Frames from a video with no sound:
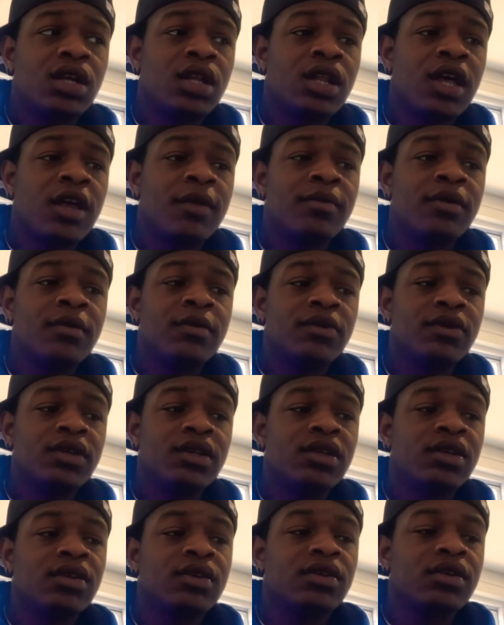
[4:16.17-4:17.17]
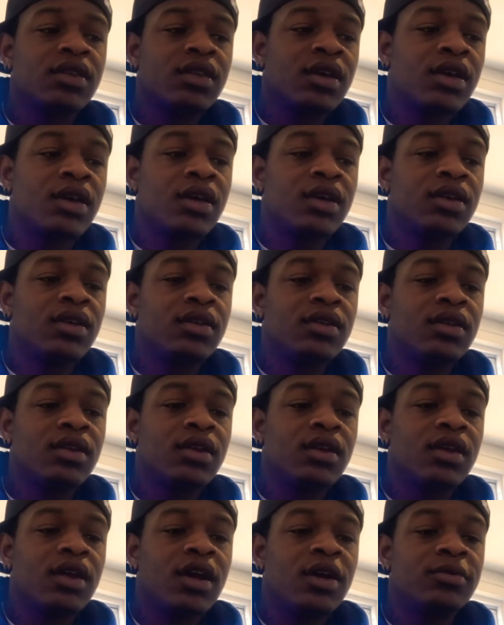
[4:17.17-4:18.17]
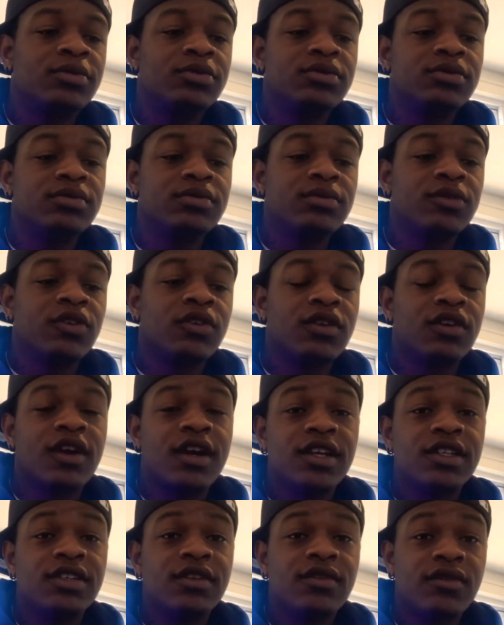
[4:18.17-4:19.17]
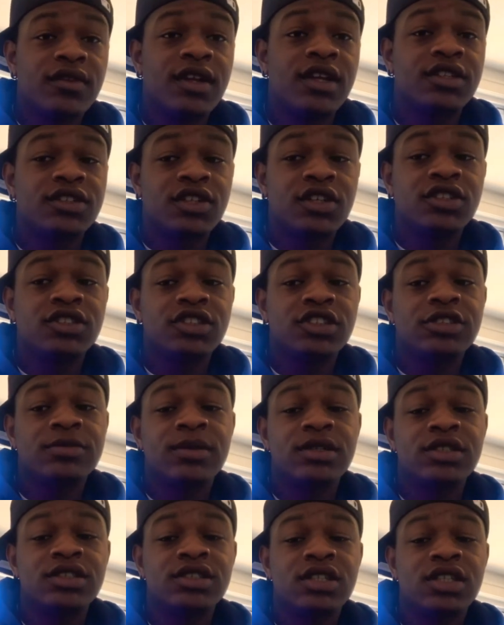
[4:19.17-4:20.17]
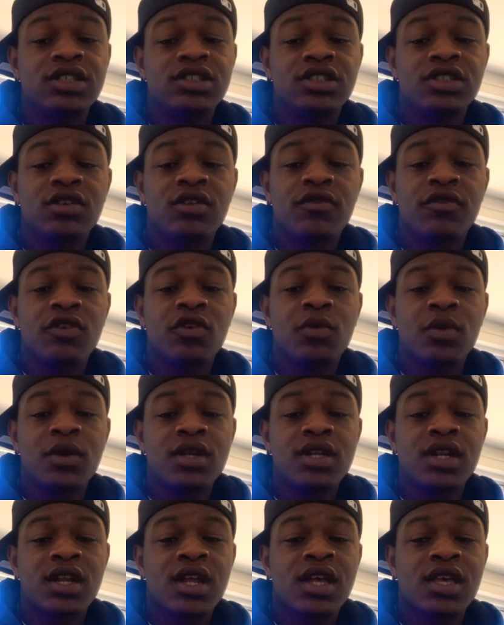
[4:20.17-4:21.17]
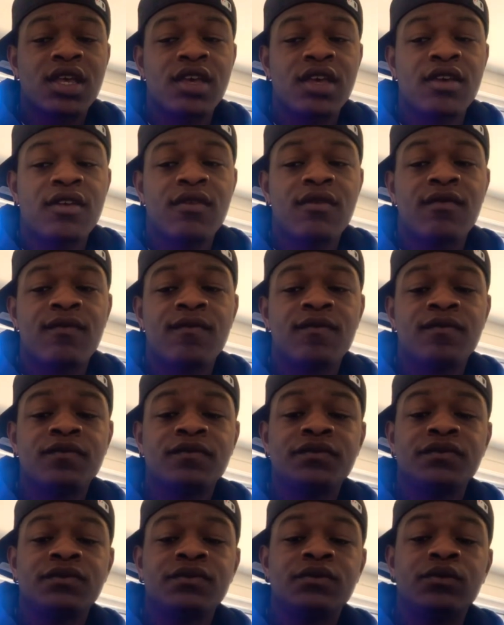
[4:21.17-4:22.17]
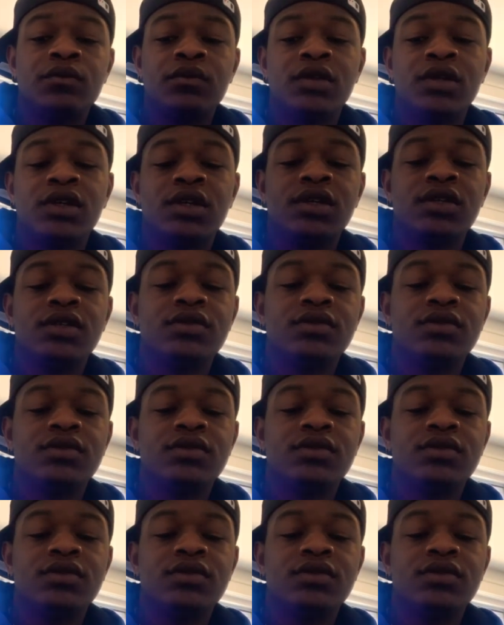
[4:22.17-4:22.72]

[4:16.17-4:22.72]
A lot of people think that I'm crazy for not charging as much as I should for the work that I give. But